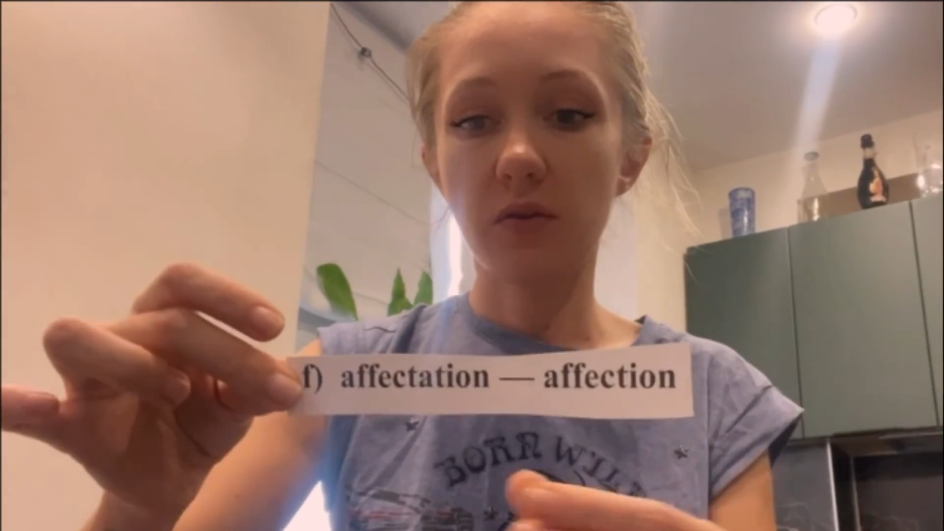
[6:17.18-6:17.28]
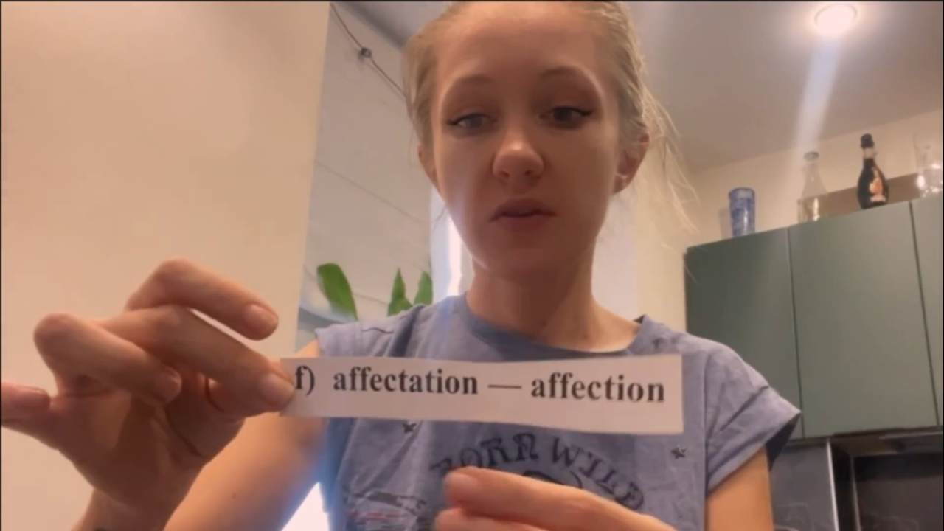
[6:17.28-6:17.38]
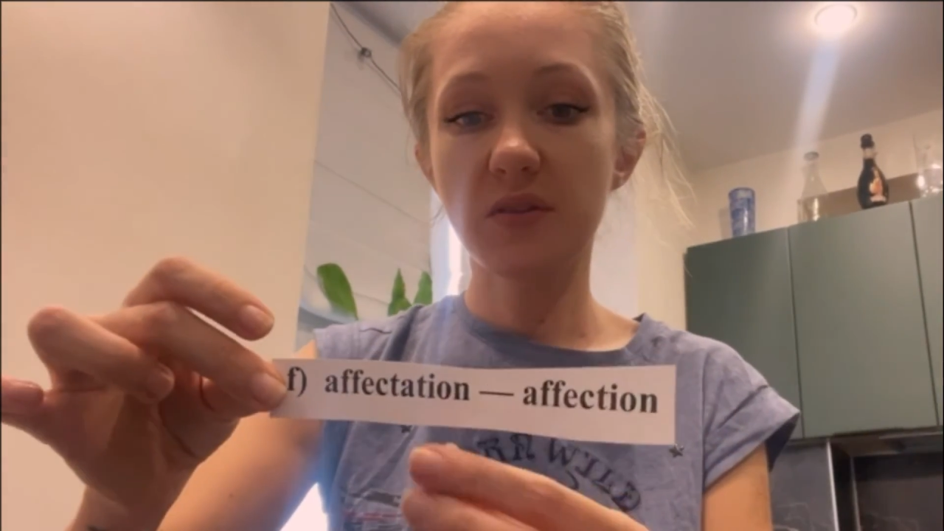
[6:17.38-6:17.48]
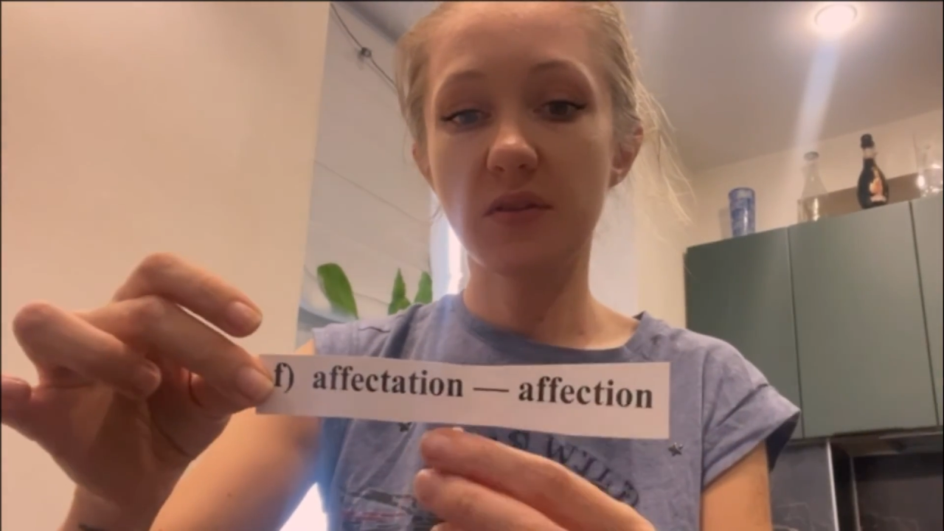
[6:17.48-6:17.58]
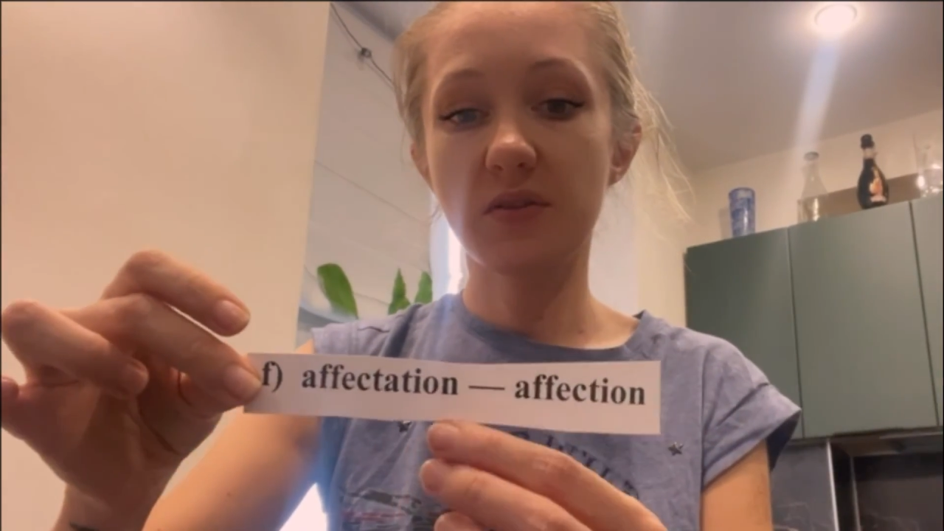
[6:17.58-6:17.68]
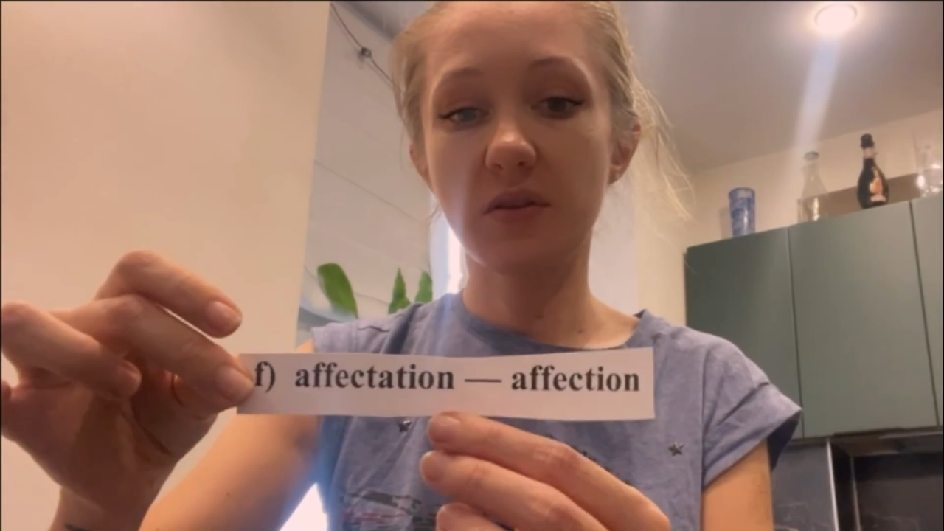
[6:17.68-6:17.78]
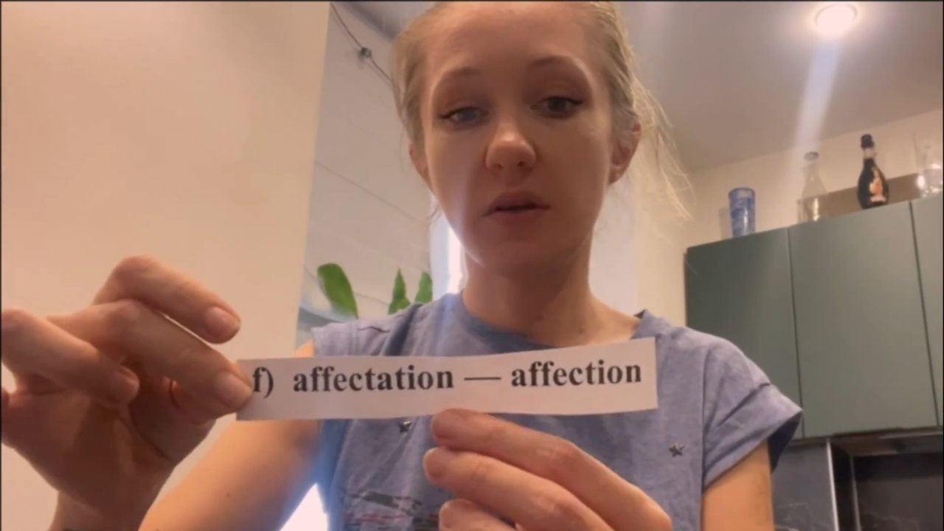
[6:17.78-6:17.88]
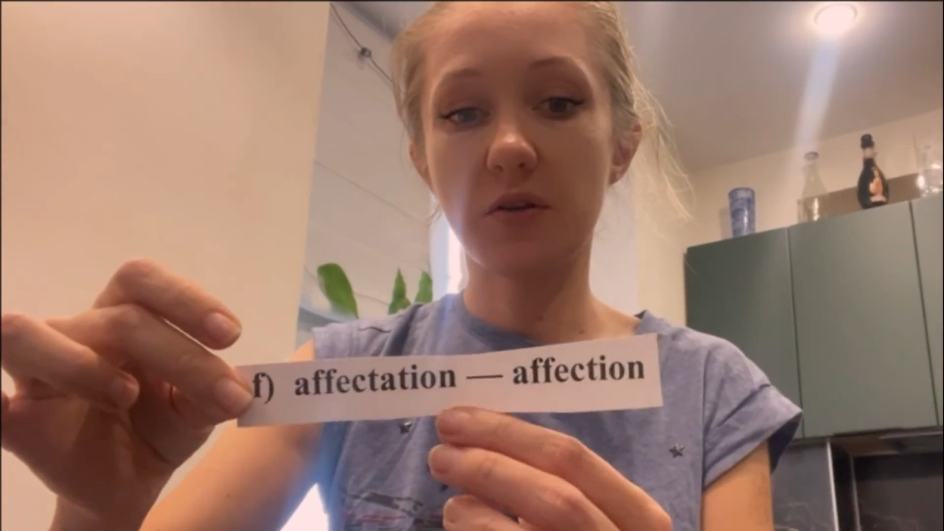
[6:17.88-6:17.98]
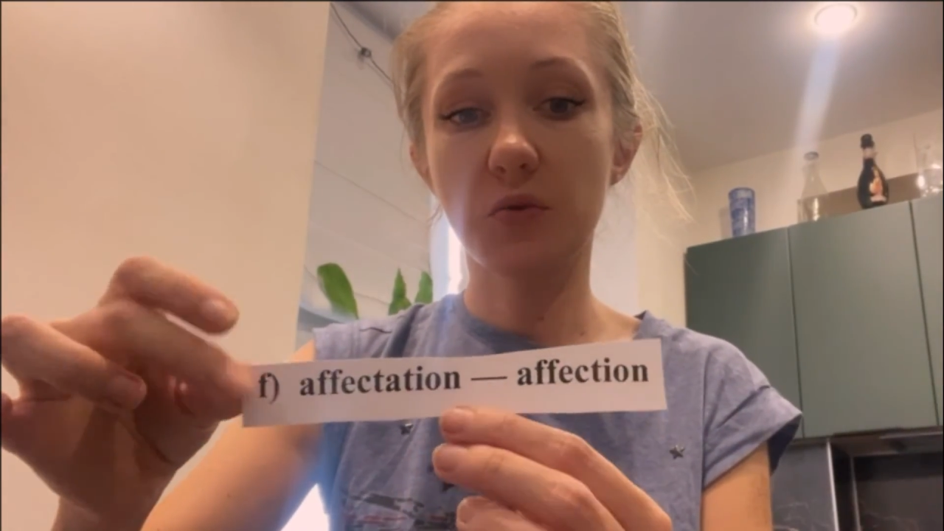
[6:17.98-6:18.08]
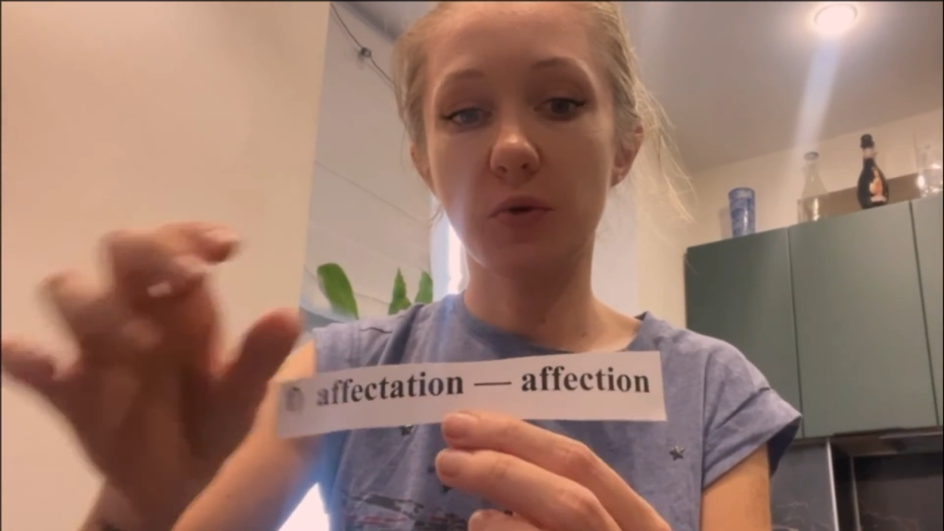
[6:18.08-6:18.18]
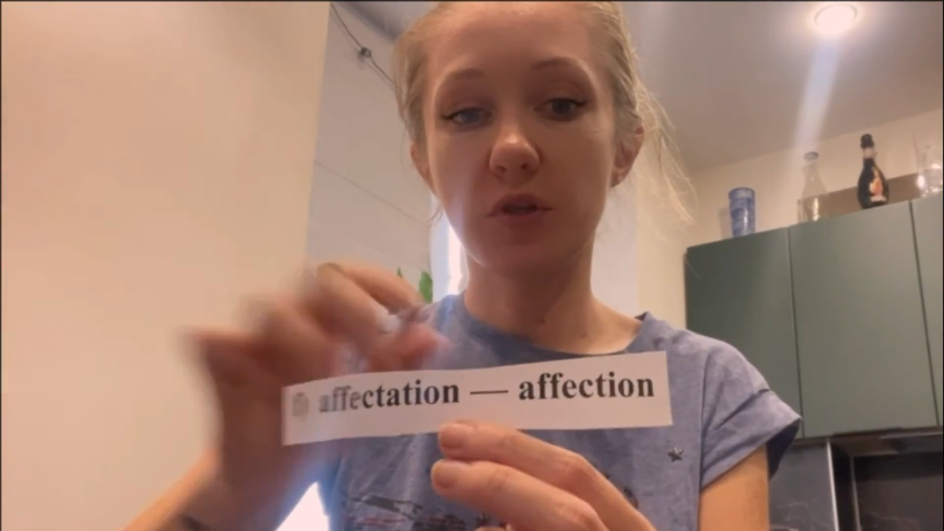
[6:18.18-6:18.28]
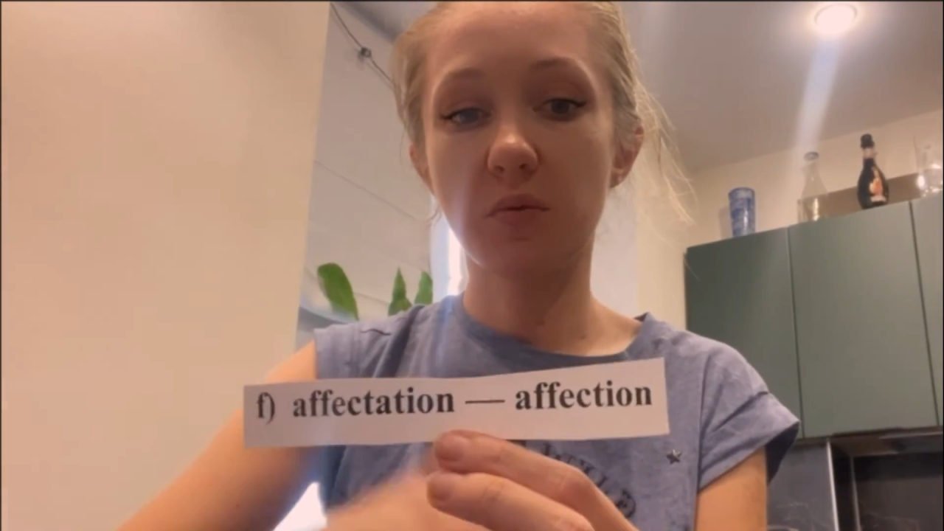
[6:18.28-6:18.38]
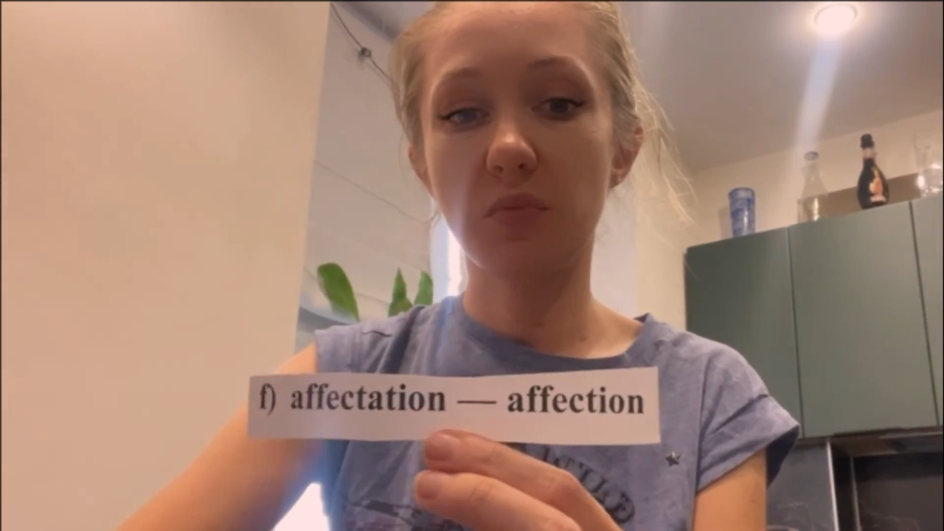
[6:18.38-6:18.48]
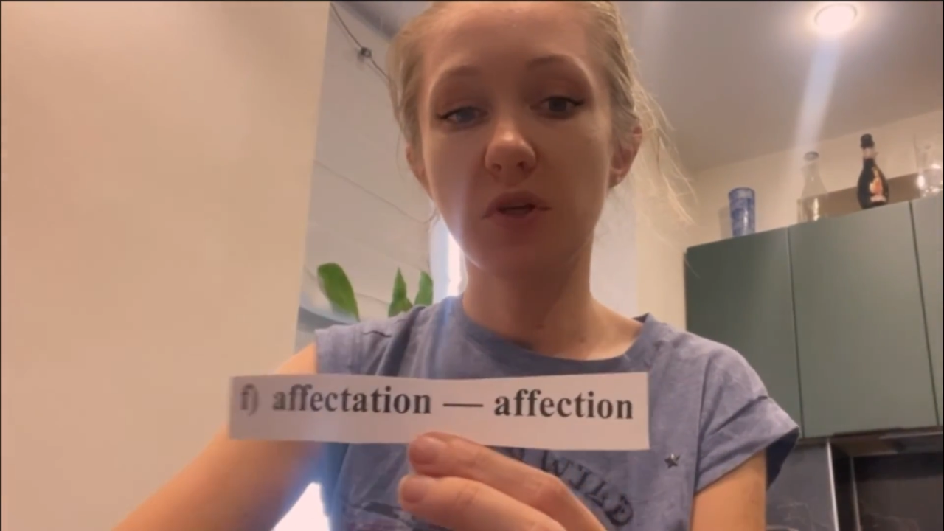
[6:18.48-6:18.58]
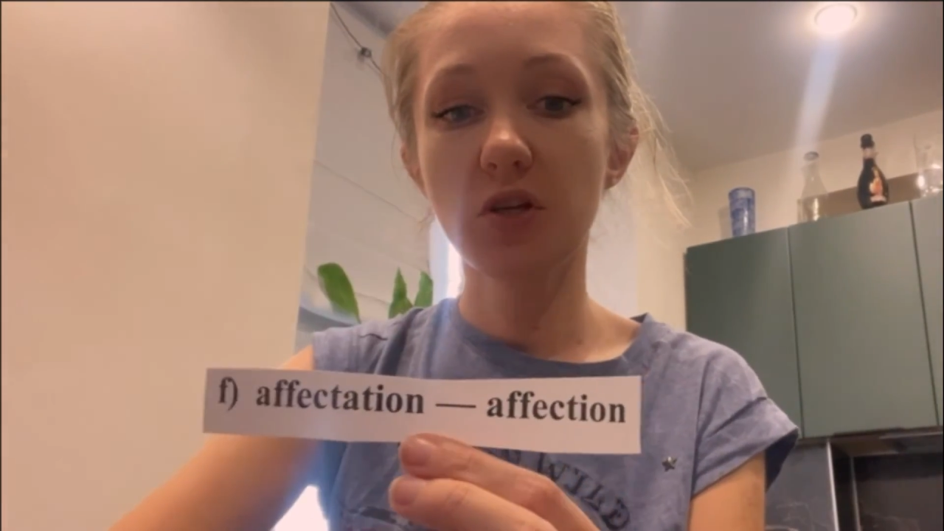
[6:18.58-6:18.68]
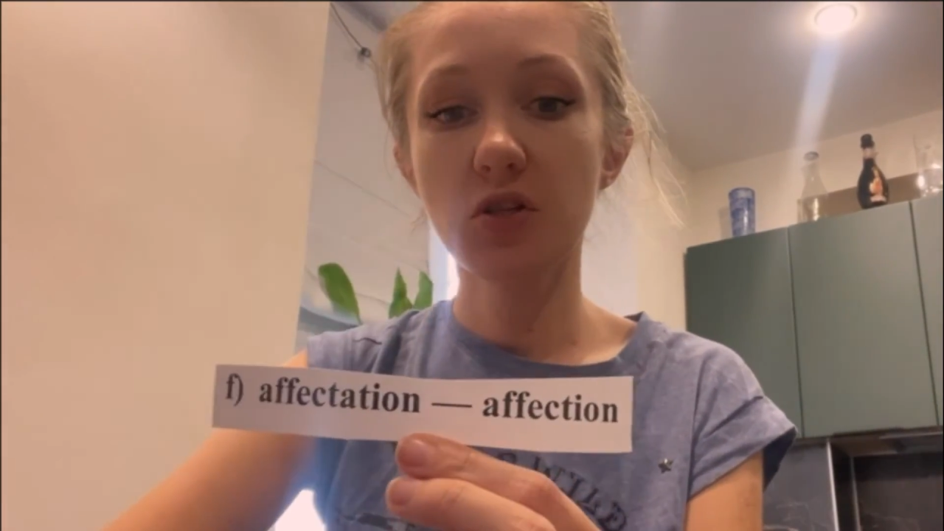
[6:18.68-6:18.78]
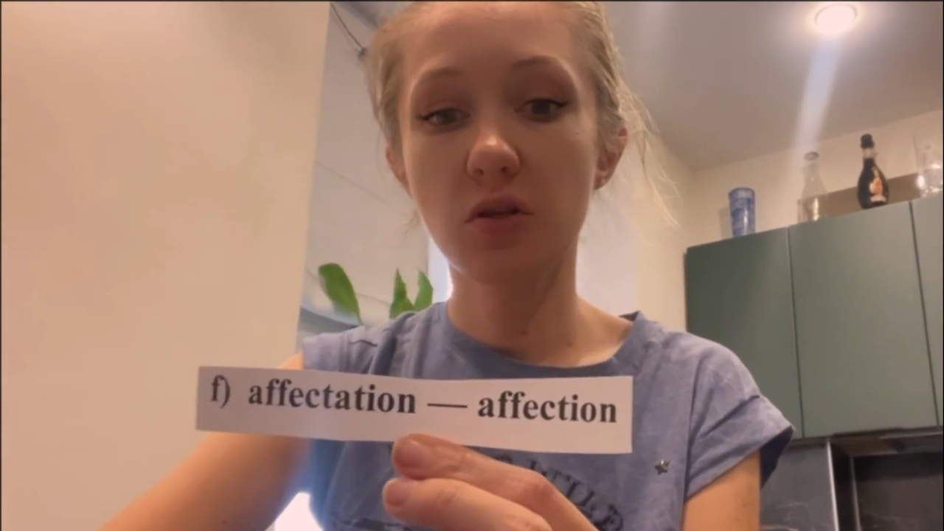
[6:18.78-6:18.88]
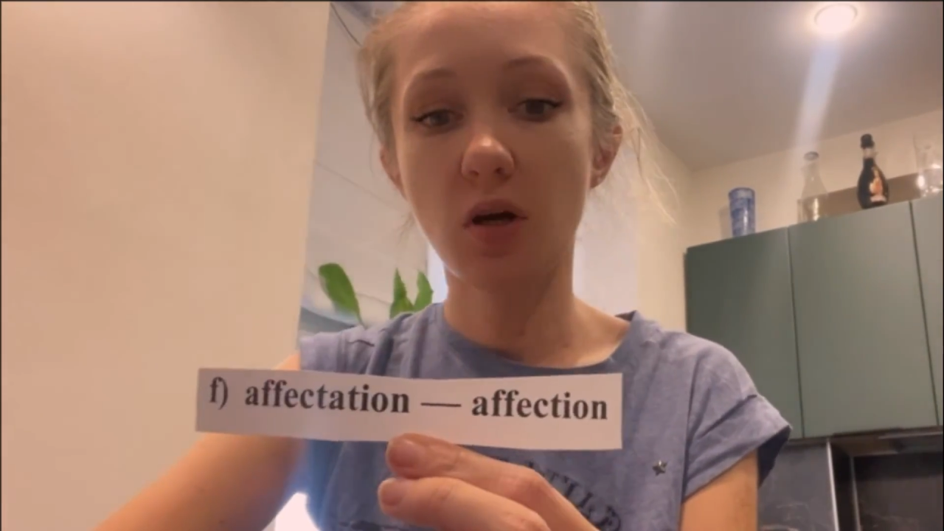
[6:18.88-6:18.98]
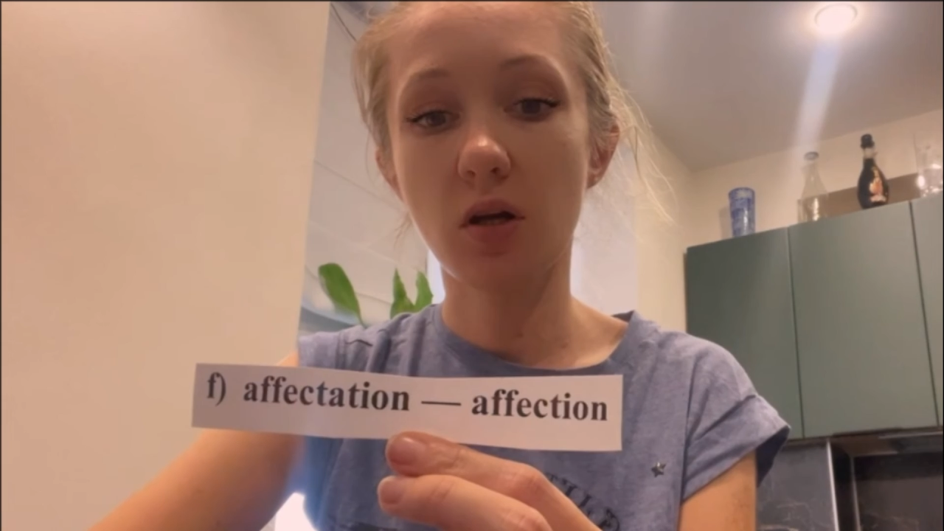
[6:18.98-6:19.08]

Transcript: this is the last word combination,